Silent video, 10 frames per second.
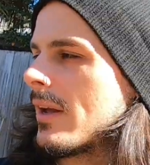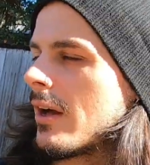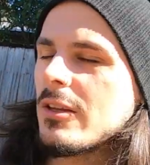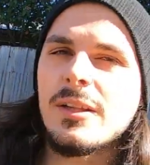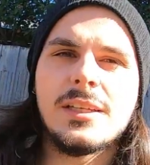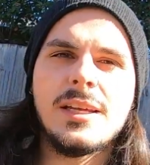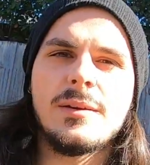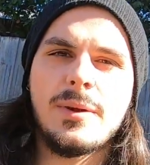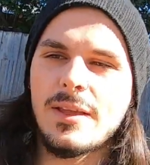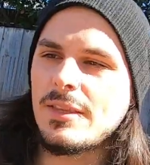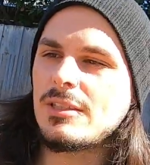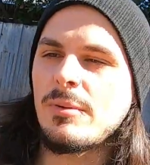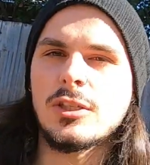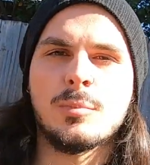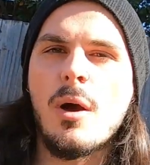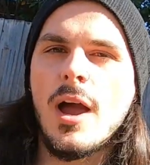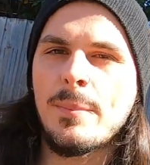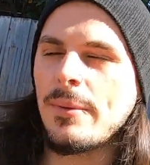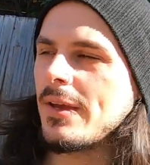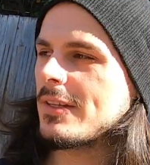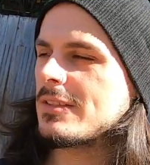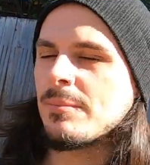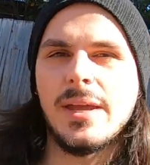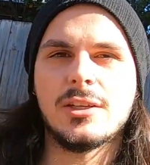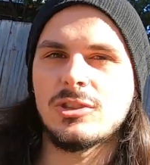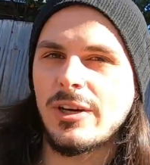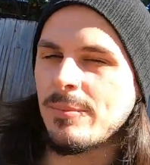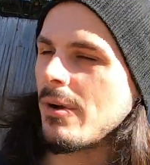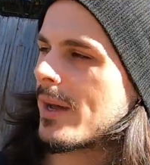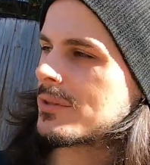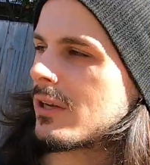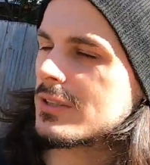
I'll only need about this much piping to make a straight pipe. So